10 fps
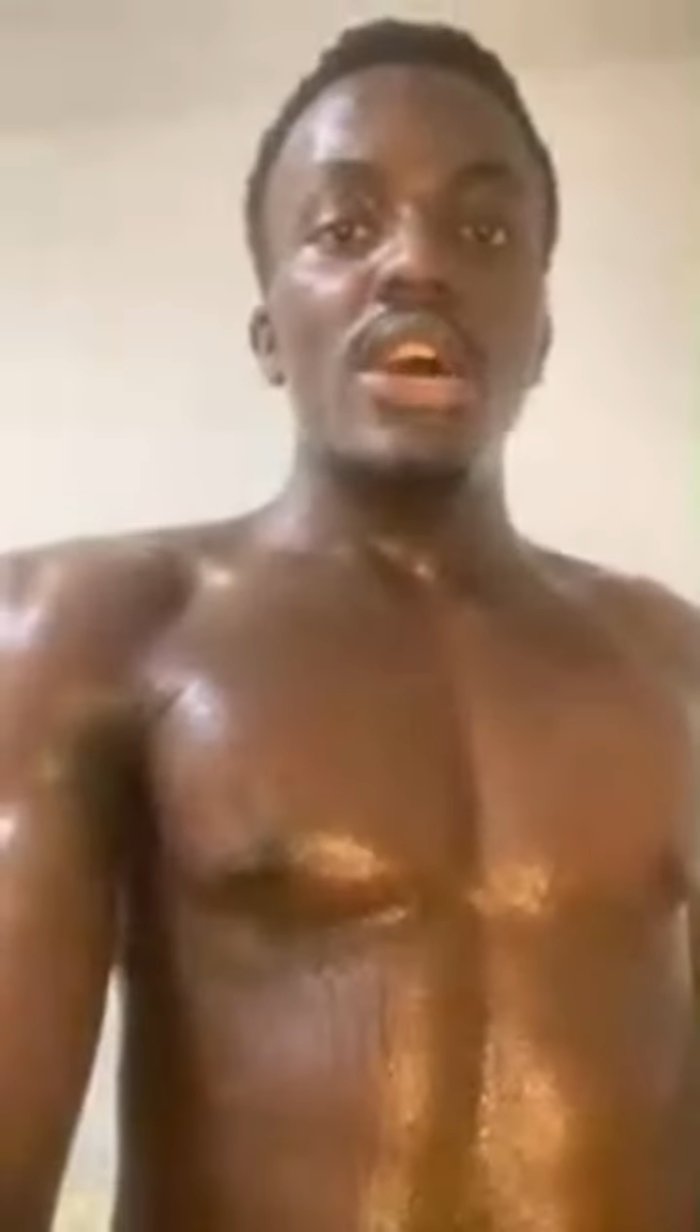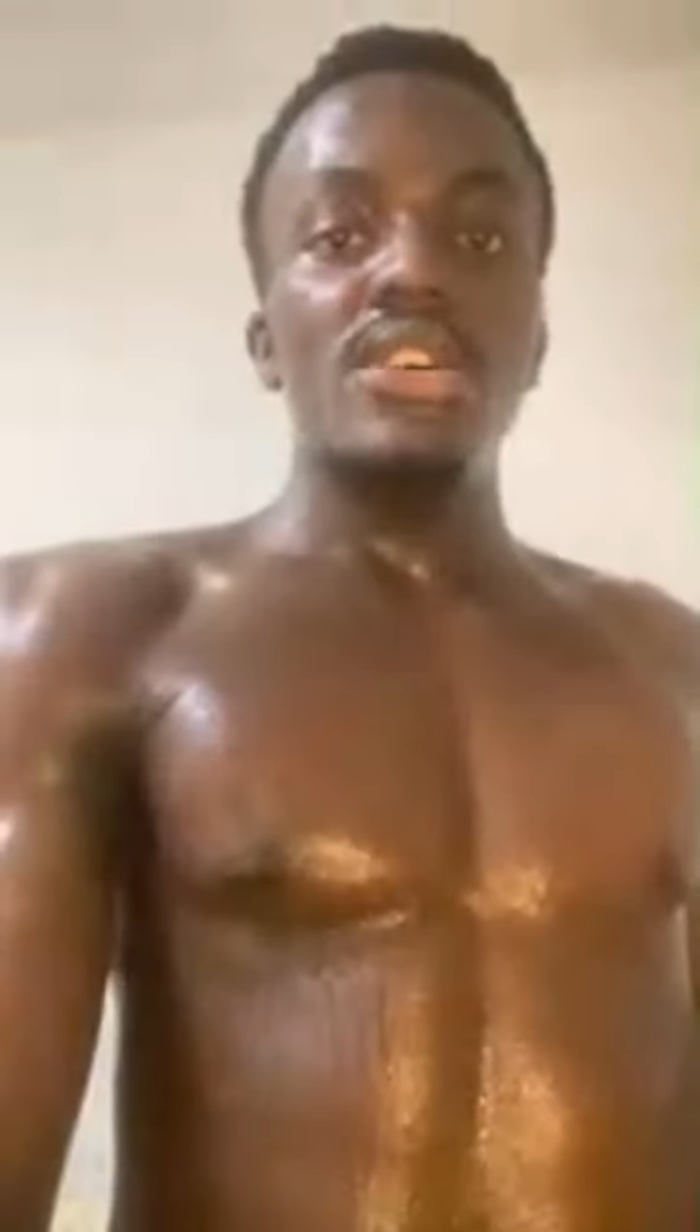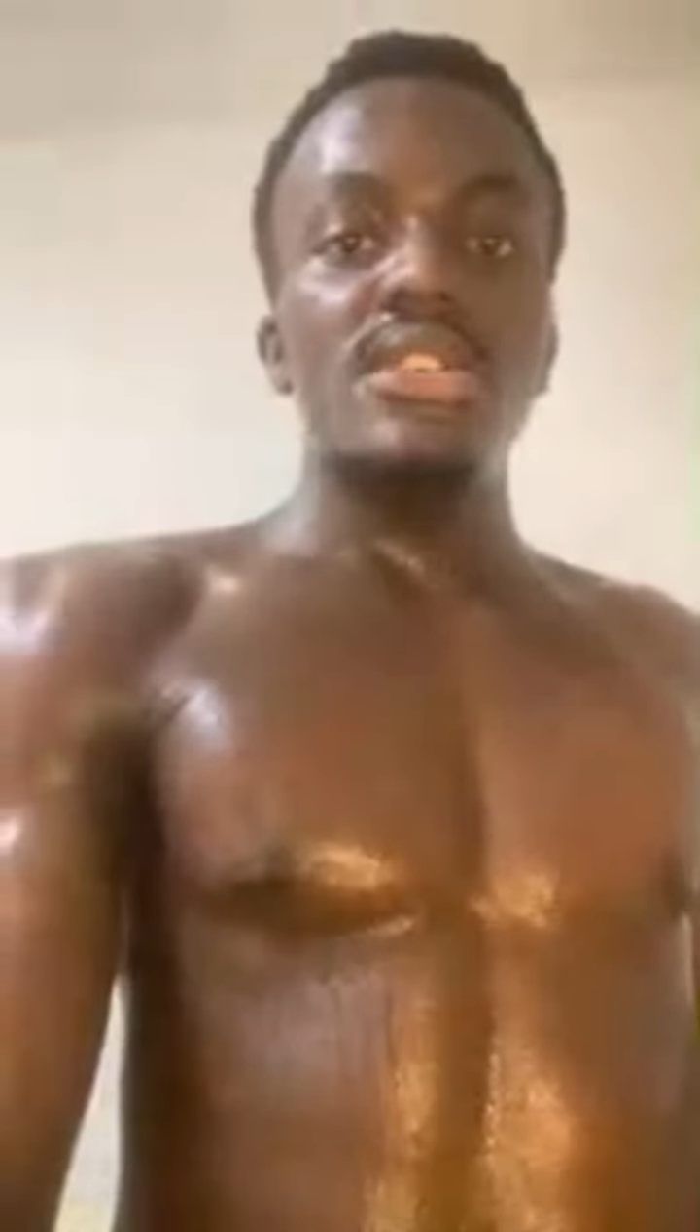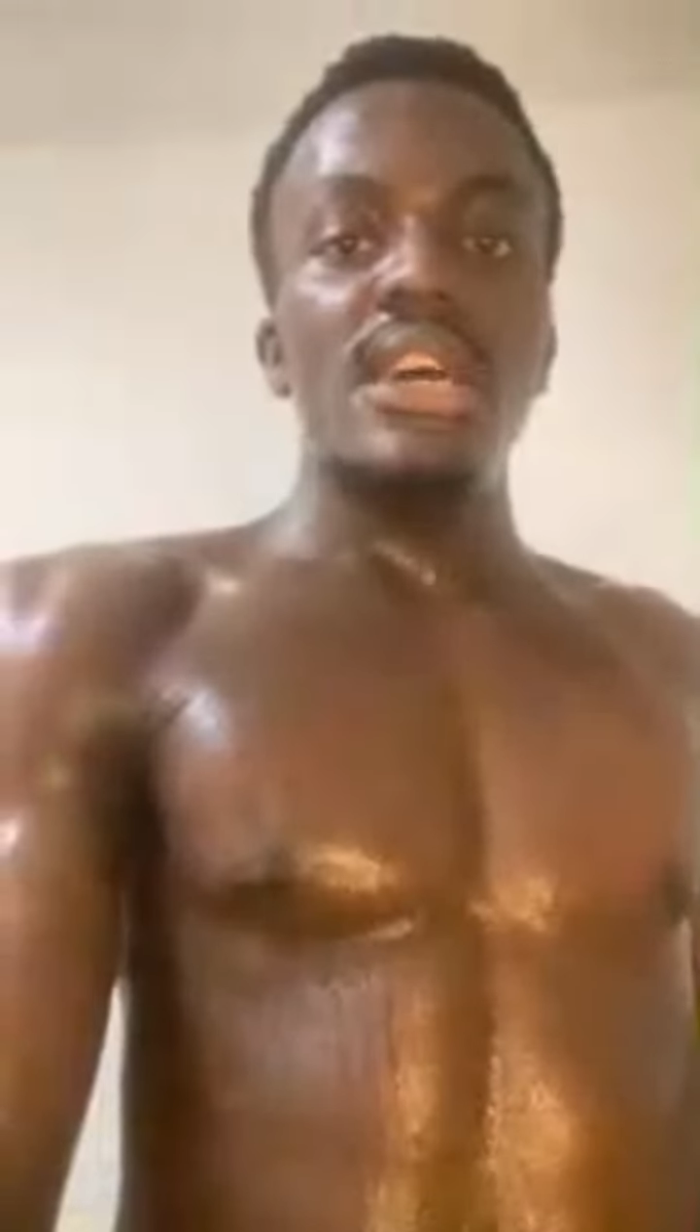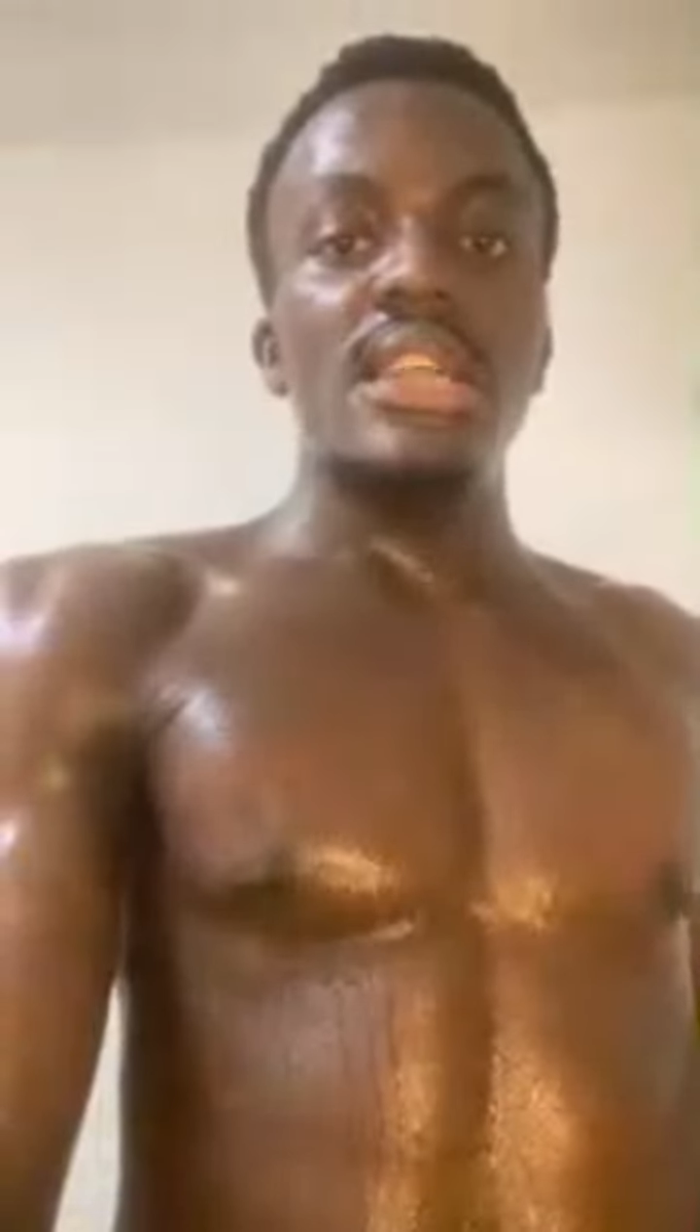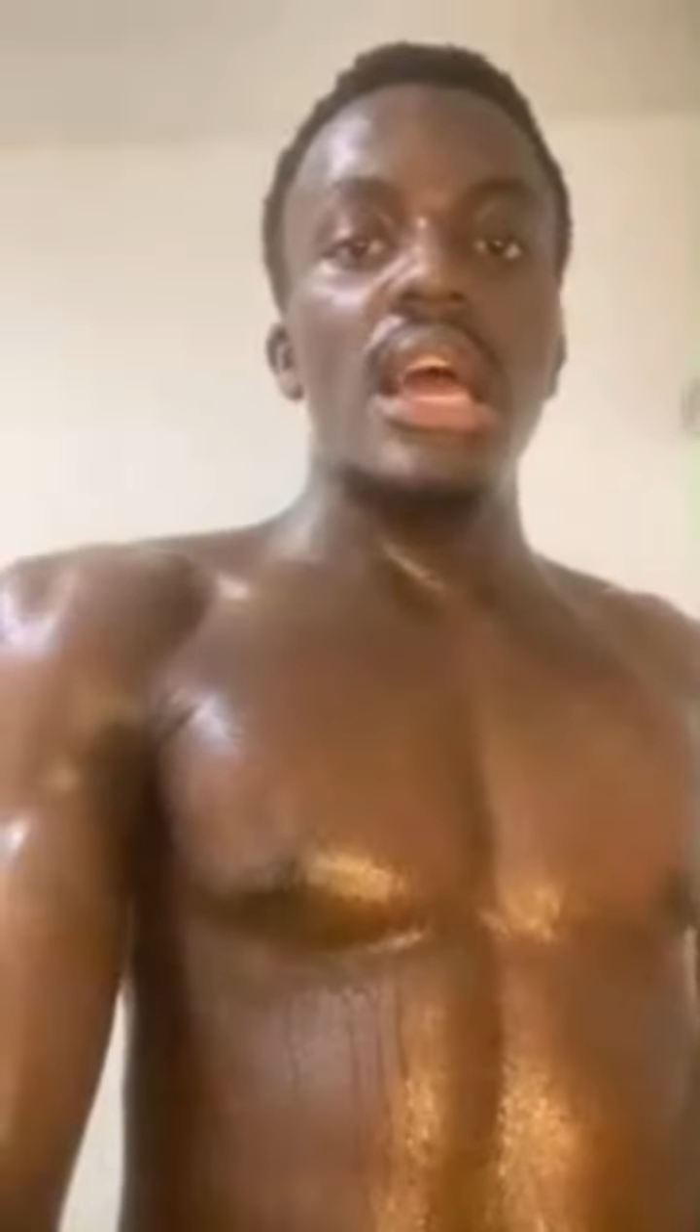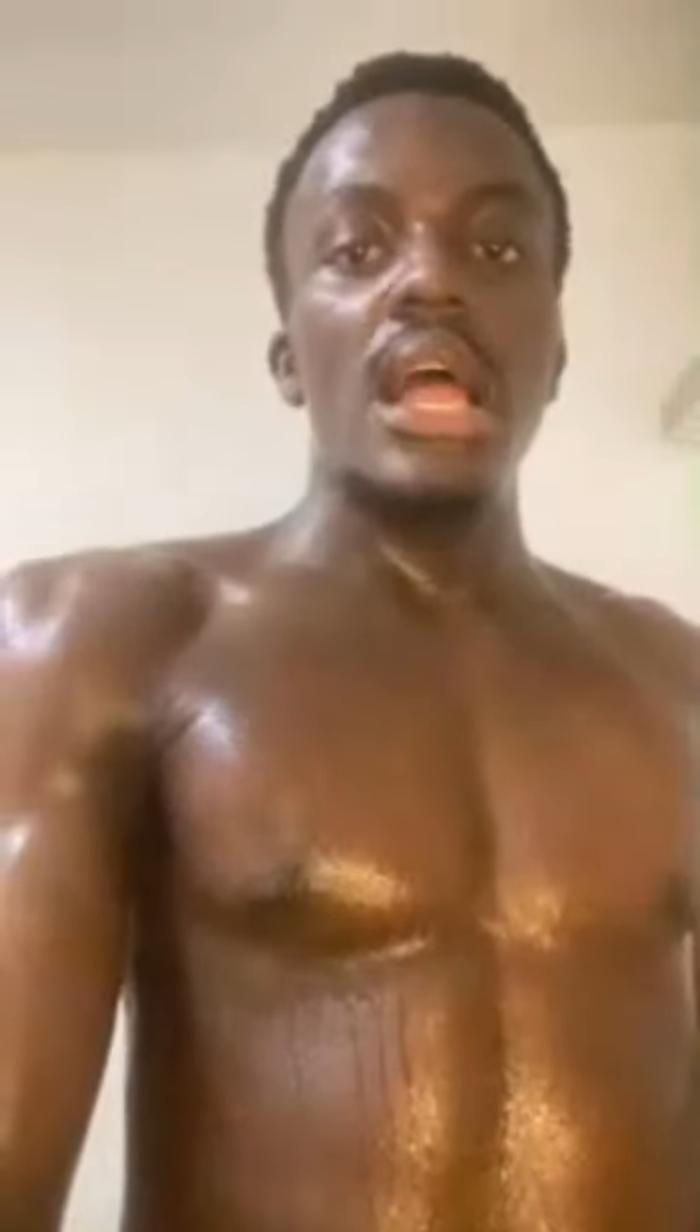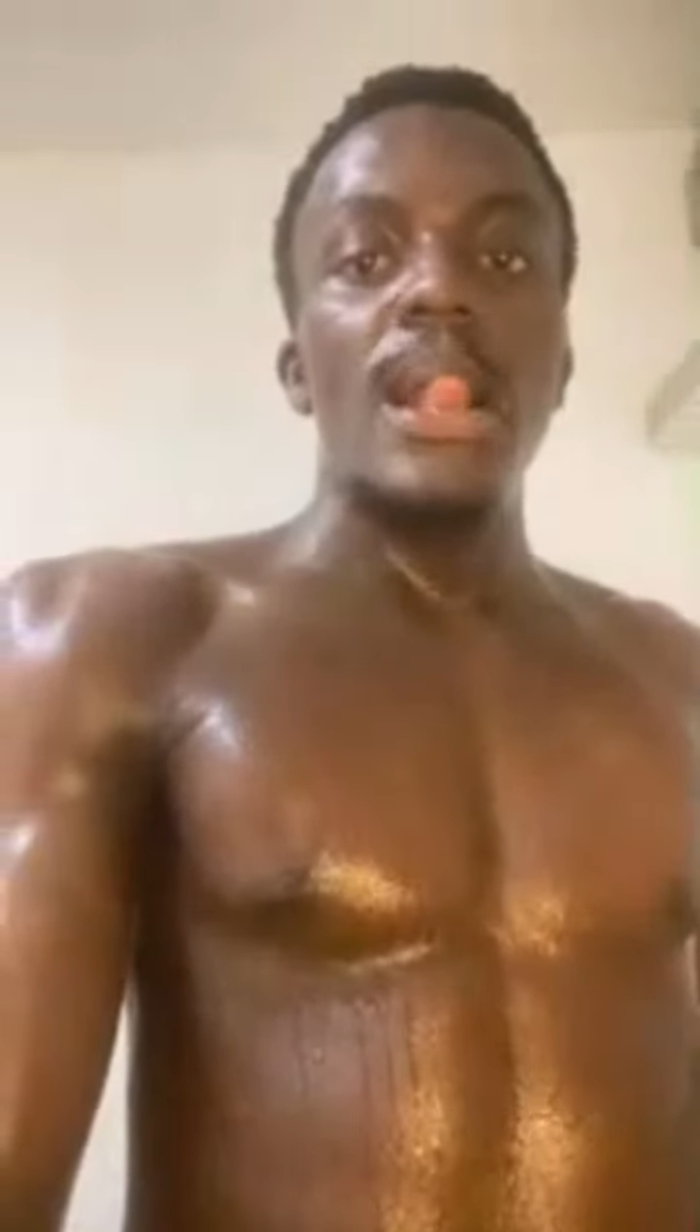dusted.